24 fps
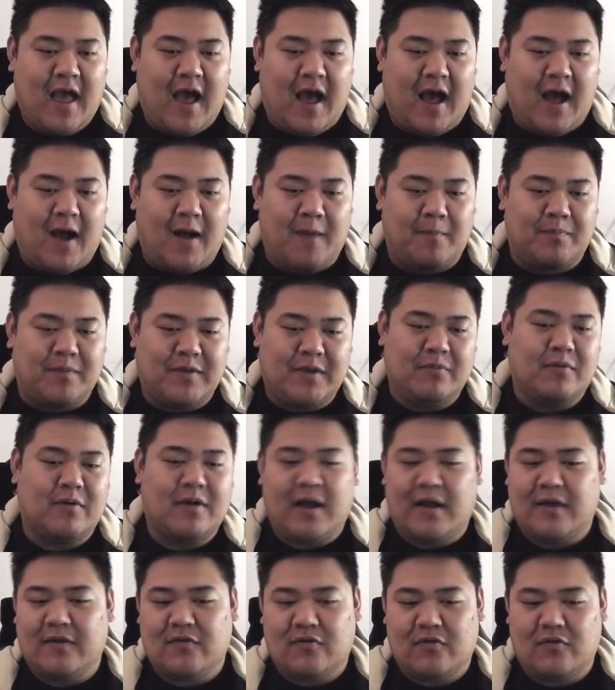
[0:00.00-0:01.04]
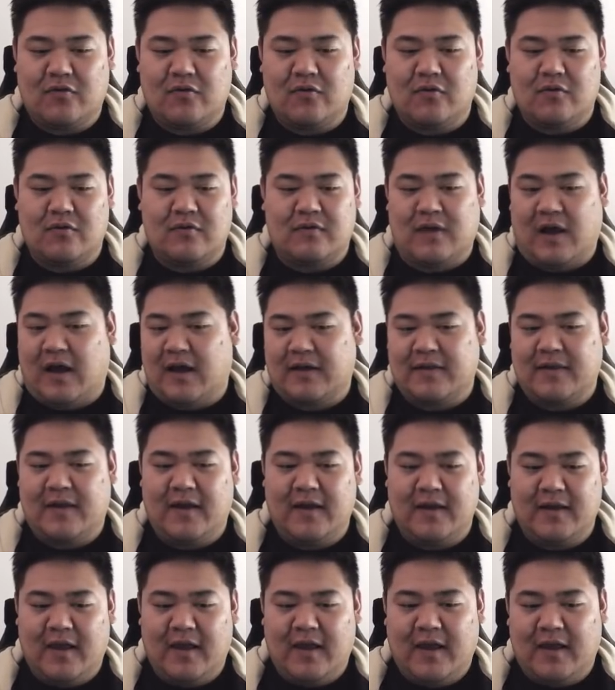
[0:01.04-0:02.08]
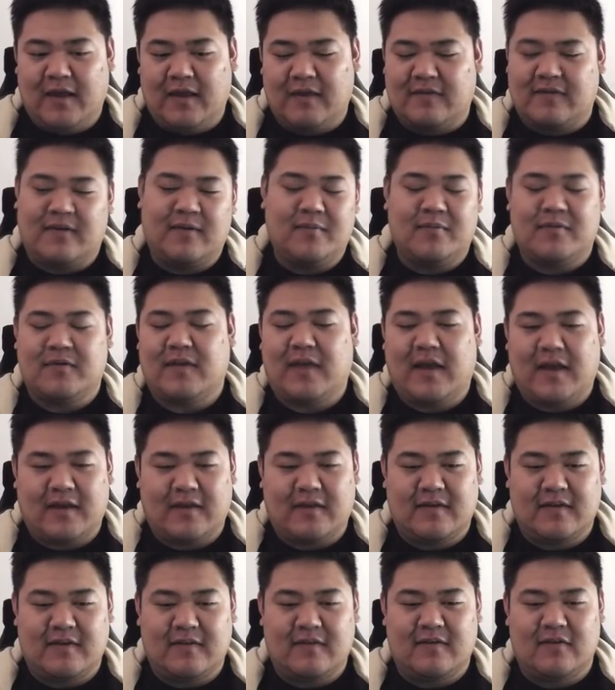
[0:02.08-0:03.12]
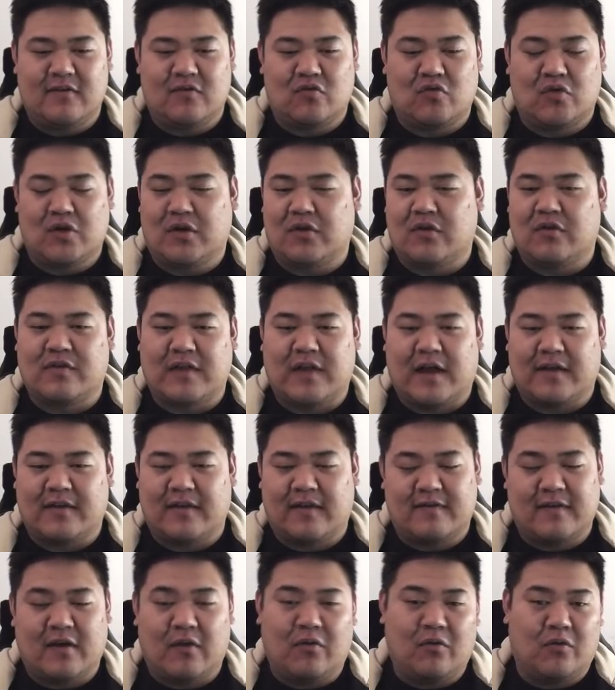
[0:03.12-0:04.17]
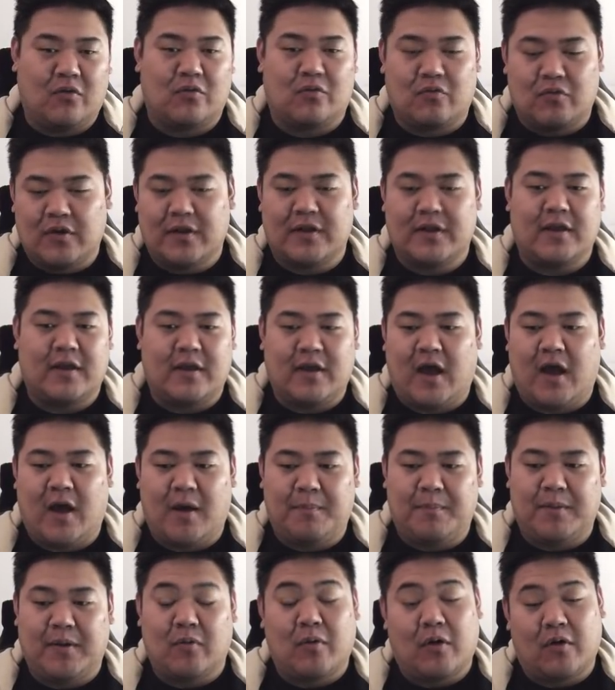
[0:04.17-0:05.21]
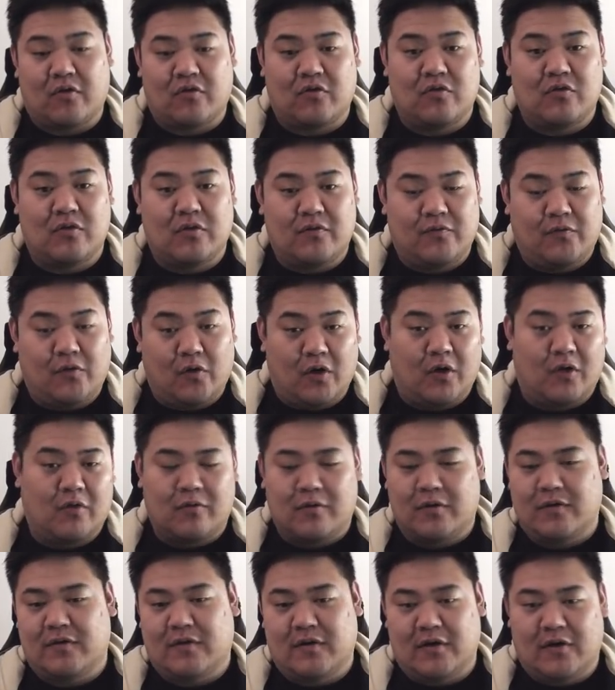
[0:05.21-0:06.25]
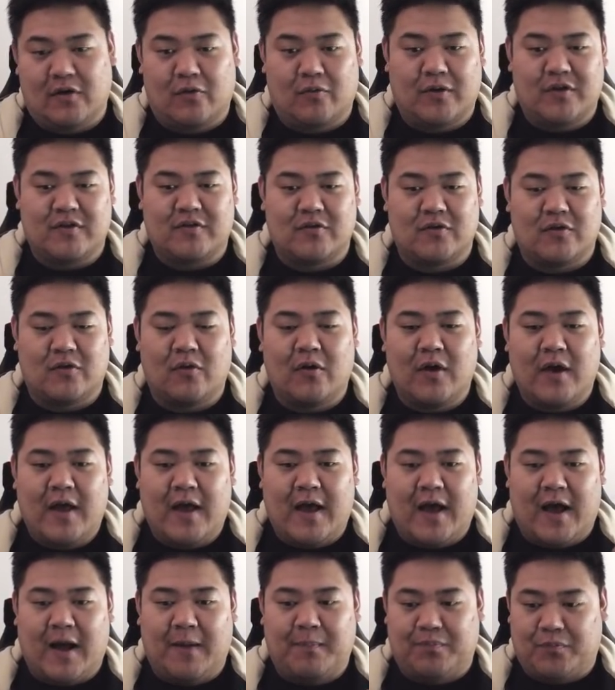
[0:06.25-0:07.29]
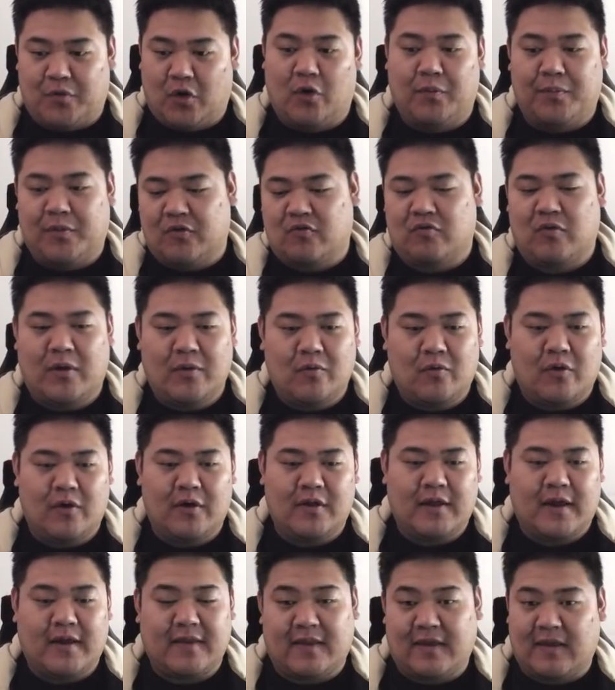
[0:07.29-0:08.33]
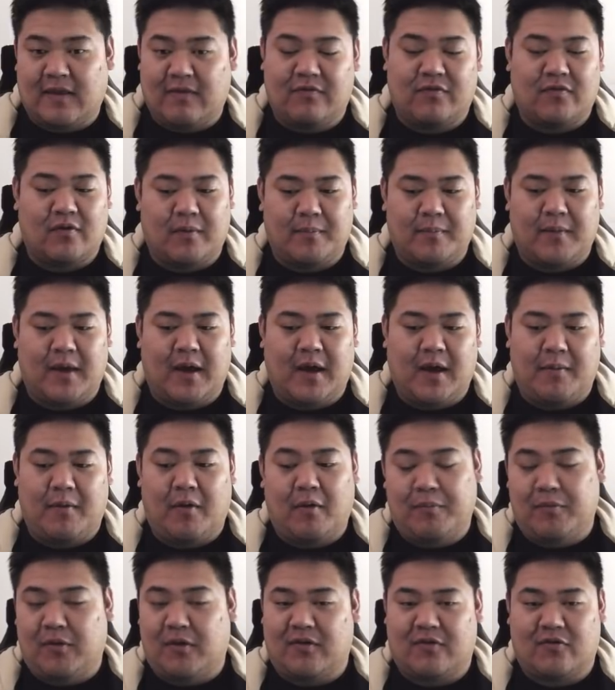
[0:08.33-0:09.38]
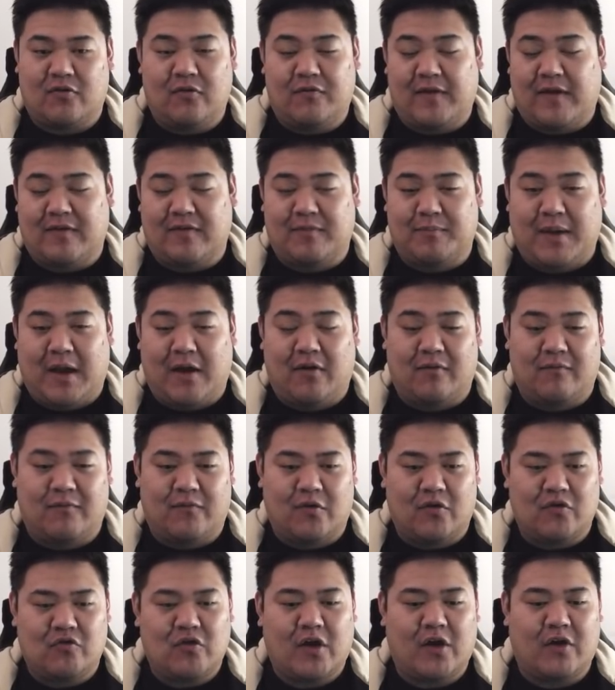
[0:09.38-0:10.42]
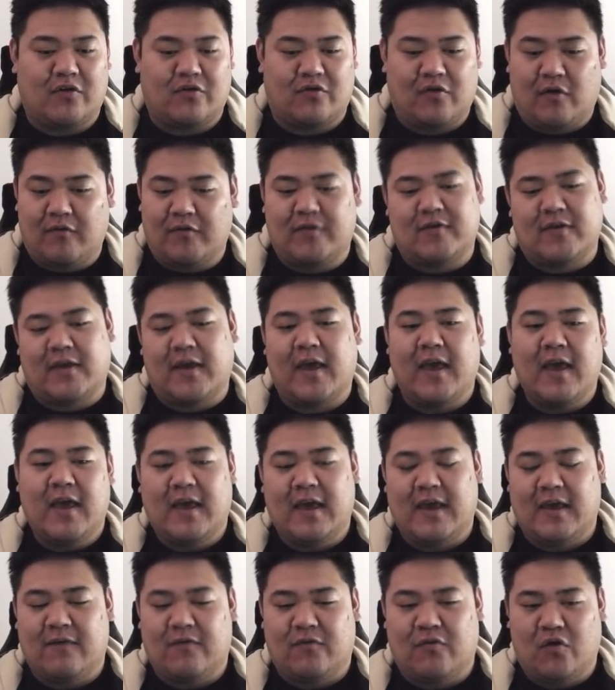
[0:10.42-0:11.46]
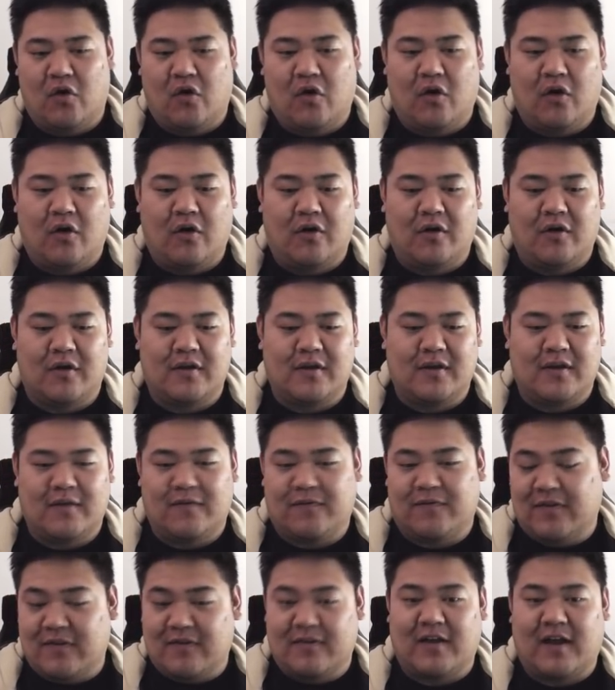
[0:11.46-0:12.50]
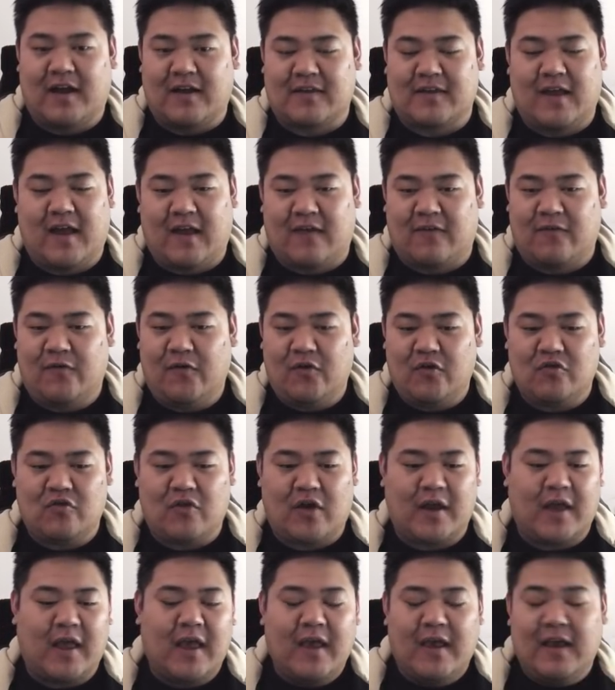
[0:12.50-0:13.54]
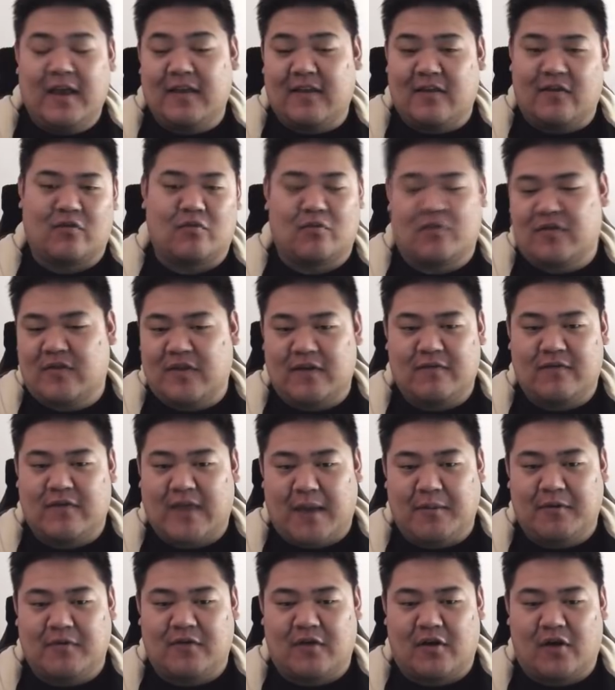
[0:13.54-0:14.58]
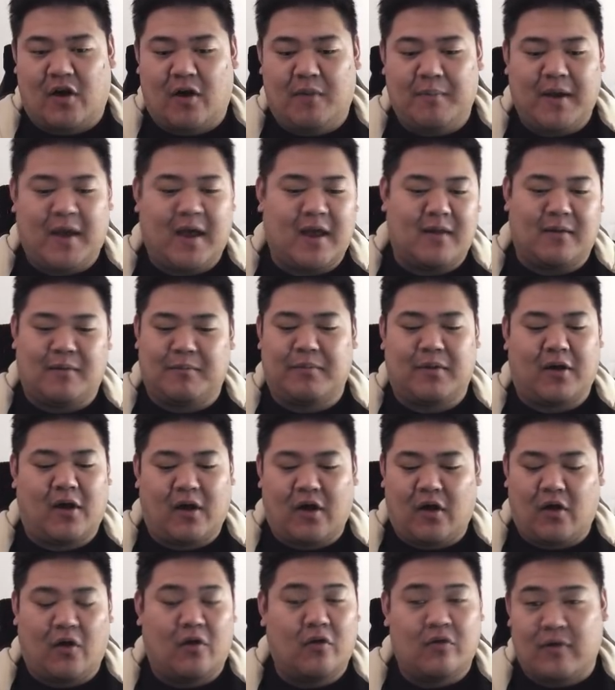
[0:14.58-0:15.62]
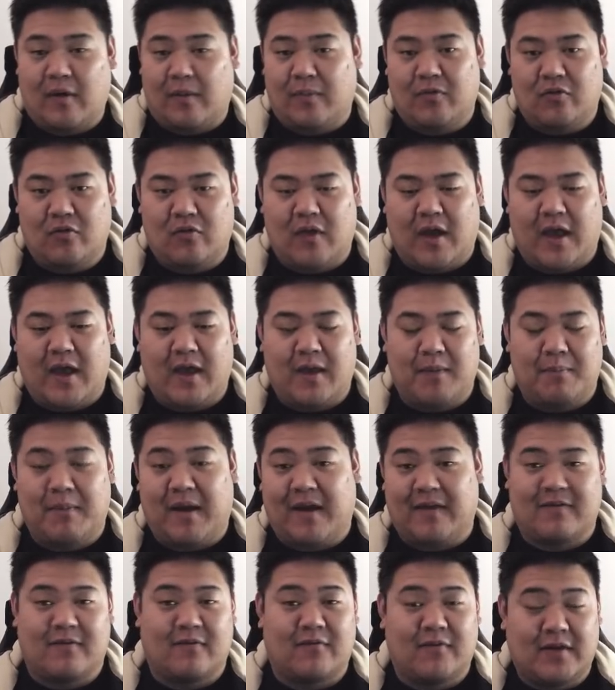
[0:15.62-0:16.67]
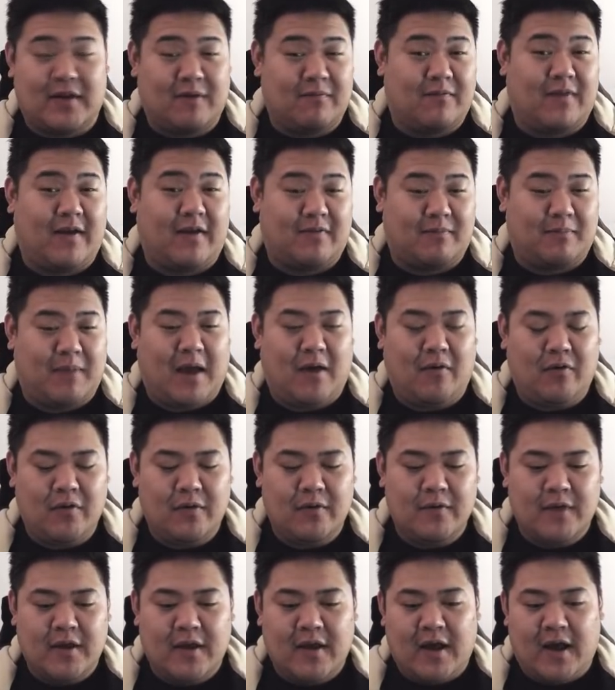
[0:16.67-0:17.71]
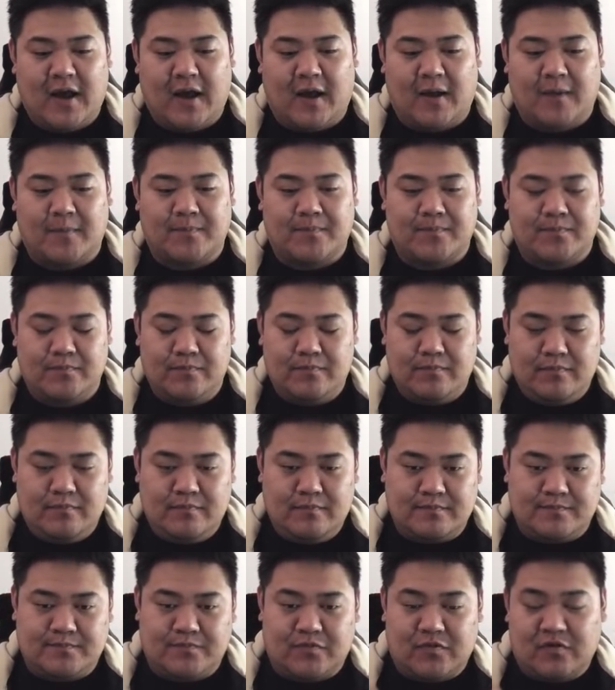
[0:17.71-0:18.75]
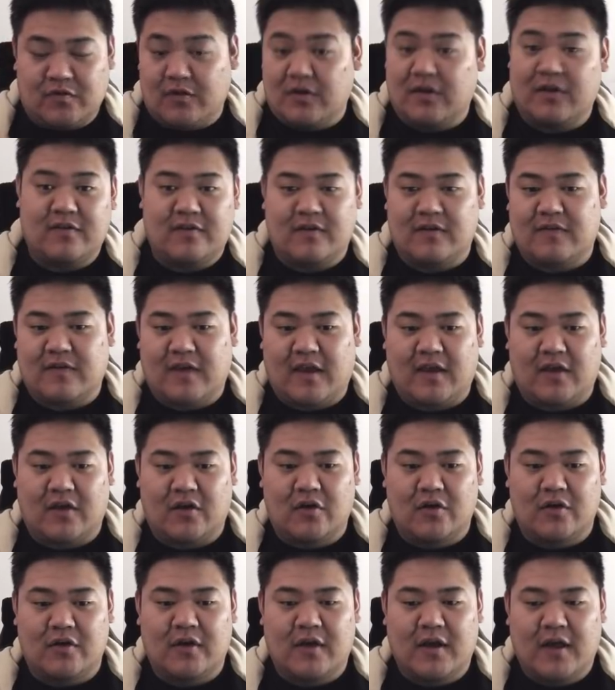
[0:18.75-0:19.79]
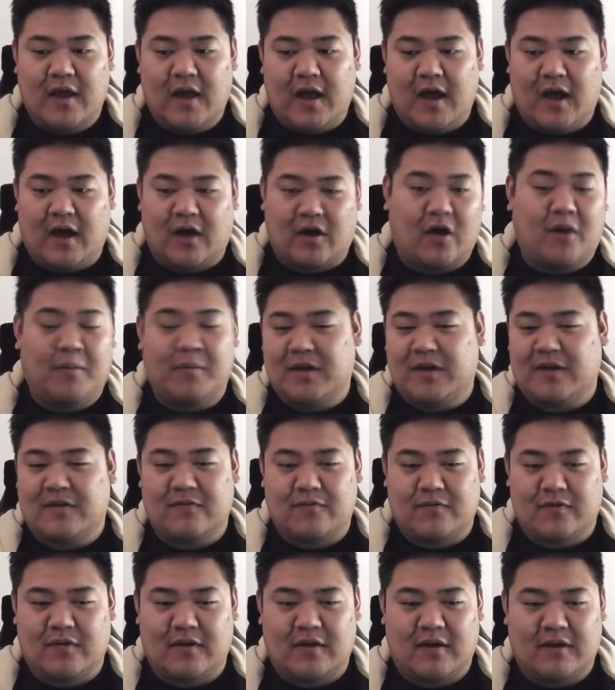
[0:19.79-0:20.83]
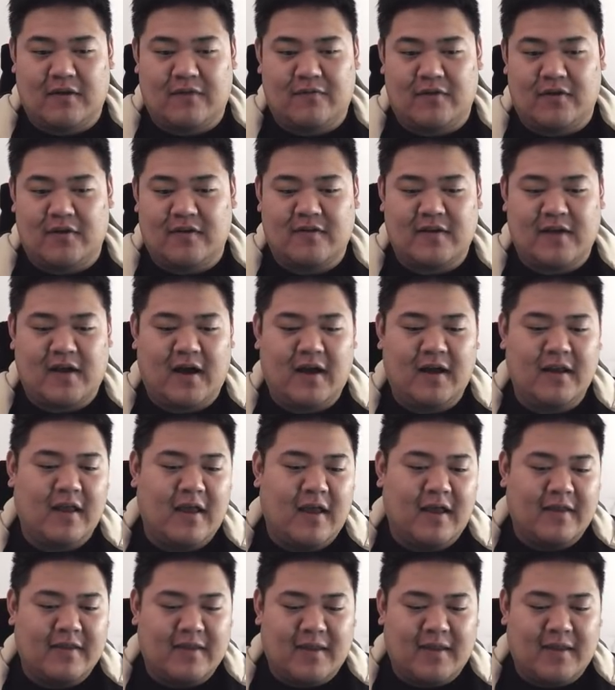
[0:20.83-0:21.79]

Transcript: In regards to Dark Knight, it seems like this is one of those Dark Knights that would really be well suited for the original Opus 1 Warrior Light that gives them plus 2,000 power in first strike, because obviously if this Dark Knight has first strike, it doesn't receive damage in combat and it goes up to a massive 11,000 power. So this is a good combination for this card.